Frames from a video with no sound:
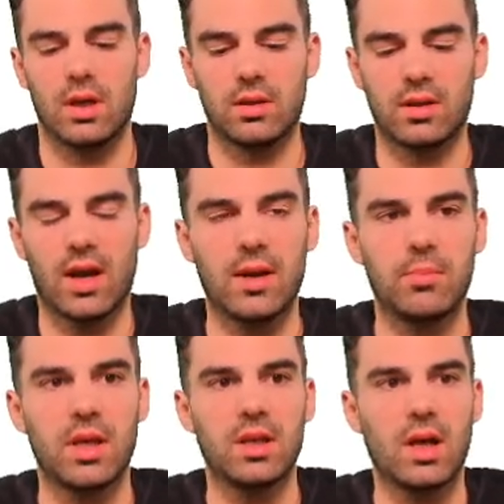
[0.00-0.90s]
type
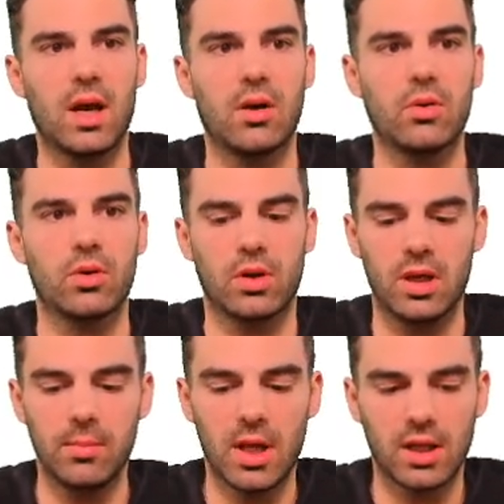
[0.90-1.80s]
in our
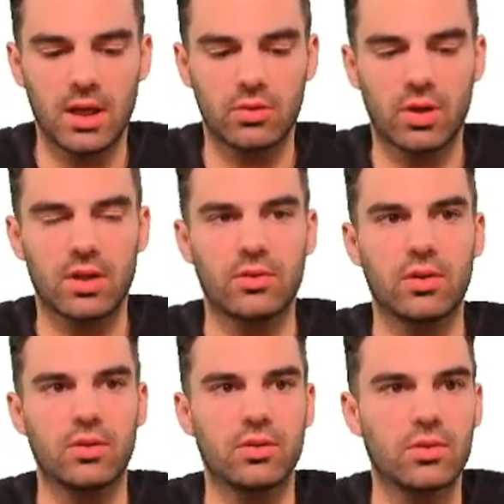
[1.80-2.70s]
email
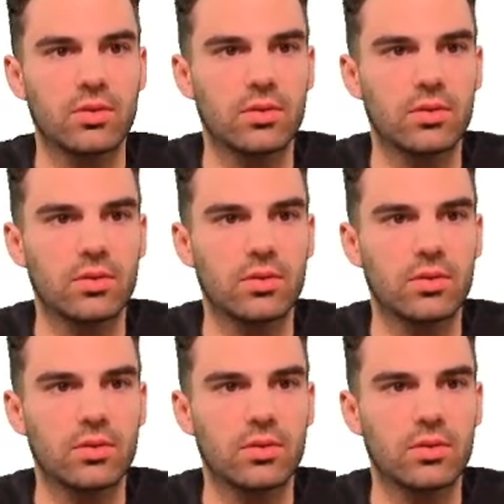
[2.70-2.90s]
addresses.